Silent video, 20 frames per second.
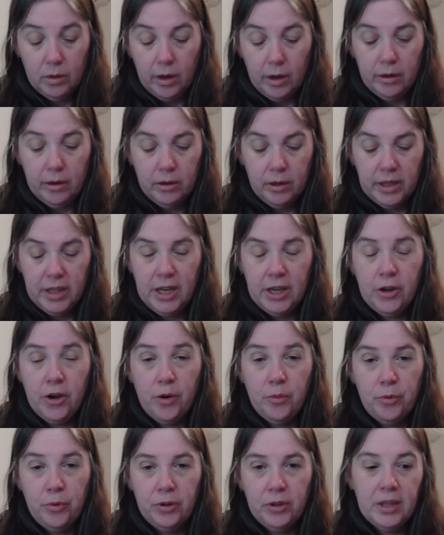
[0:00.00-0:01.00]
I think
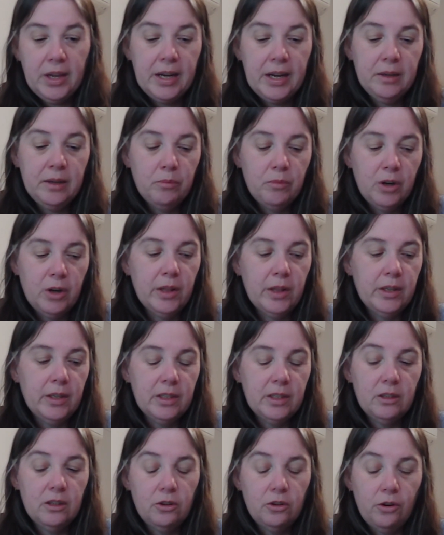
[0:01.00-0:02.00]
I'll put that in my
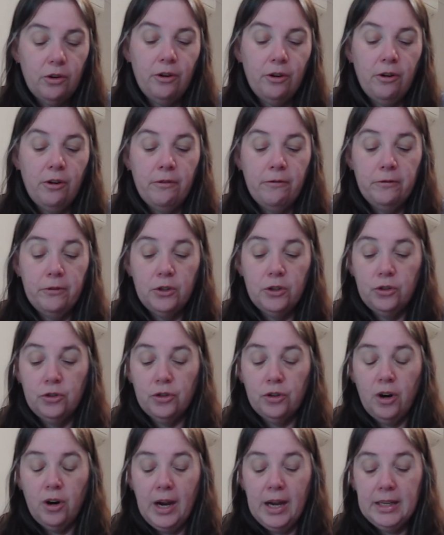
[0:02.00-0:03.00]
list of to
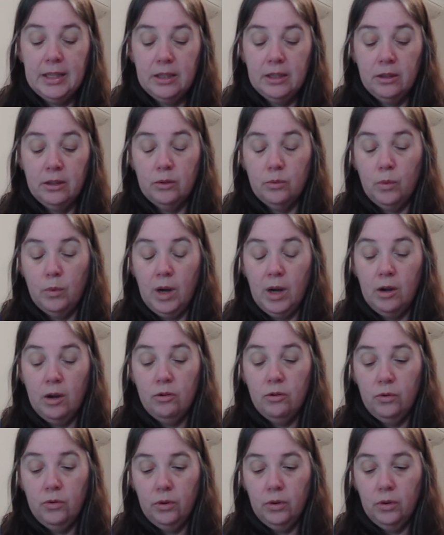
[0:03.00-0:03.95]
tries as well.